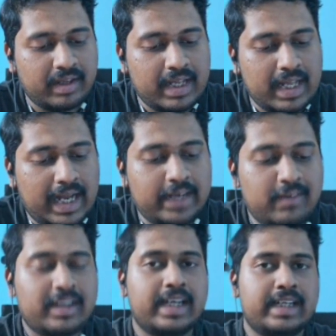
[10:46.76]
and you'll
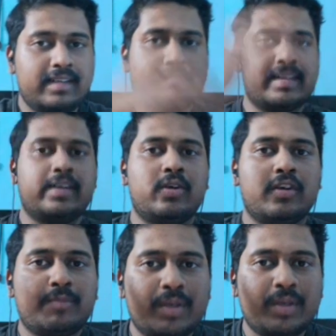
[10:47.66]
get a set
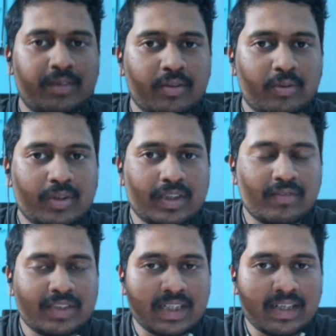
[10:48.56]
of previous year questions
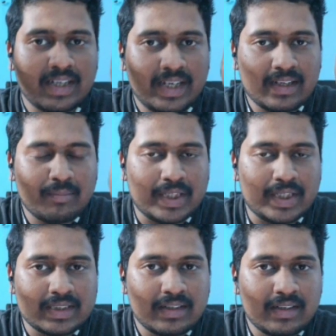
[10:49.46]
which are clinical
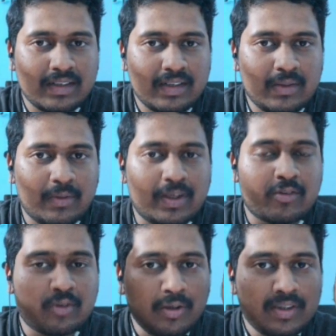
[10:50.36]
based. Okay,
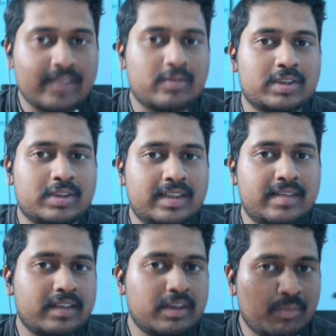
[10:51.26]
solve these questions. These
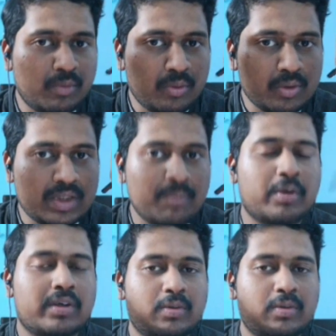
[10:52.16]
are the most
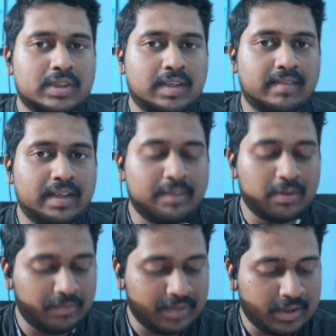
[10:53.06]
important questions. Even though
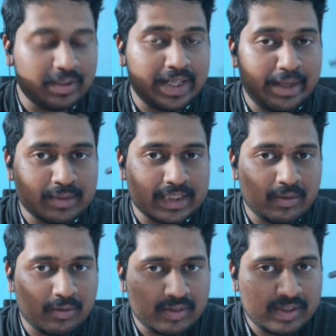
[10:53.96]
without aims tag
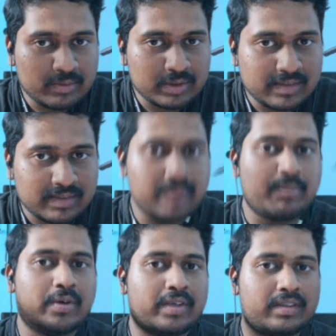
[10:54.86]
also these questions are
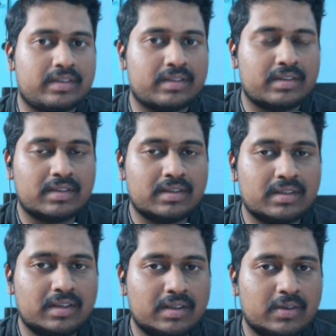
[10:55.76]
important.
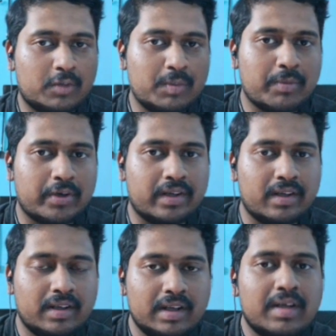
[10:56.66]
Got my point?
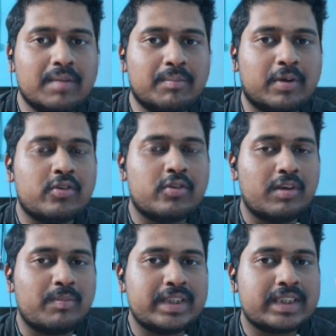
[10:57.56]
Because you will
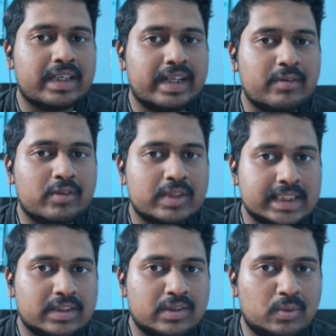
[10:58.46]
be studying
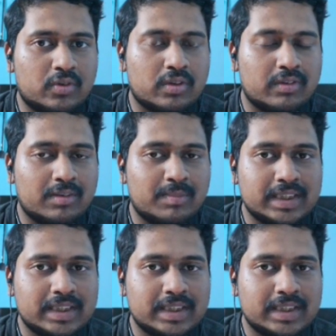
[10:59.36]
just notes, or you will be just